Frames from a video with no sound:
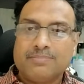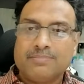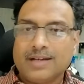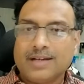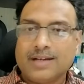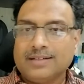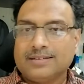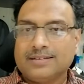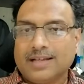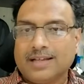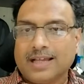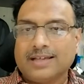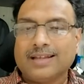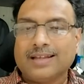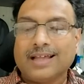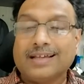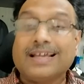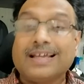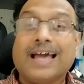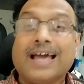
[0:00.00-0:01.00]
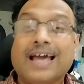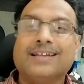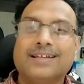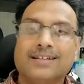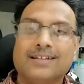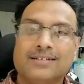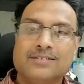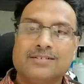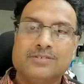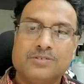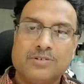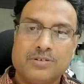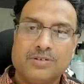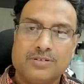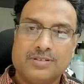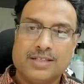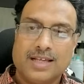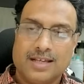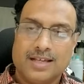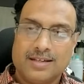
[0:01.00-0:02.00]
like carrier, so to
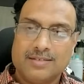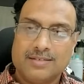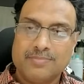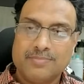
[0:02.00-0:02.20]
say,